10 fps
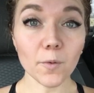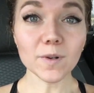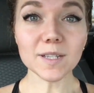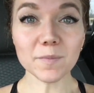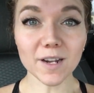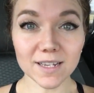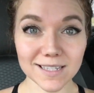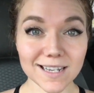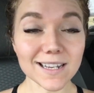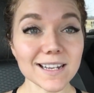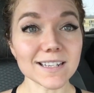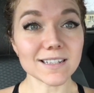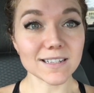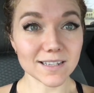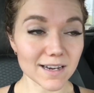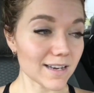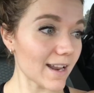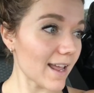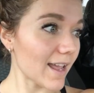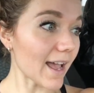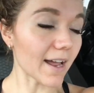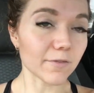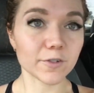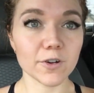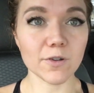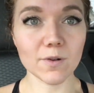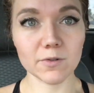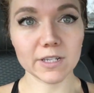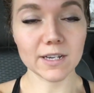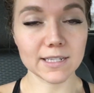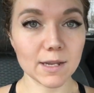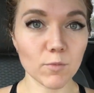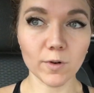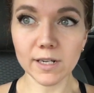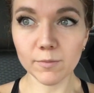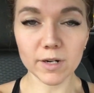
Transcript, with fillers: What's up guys? It is Sunday afternoon. I was gonna say morning,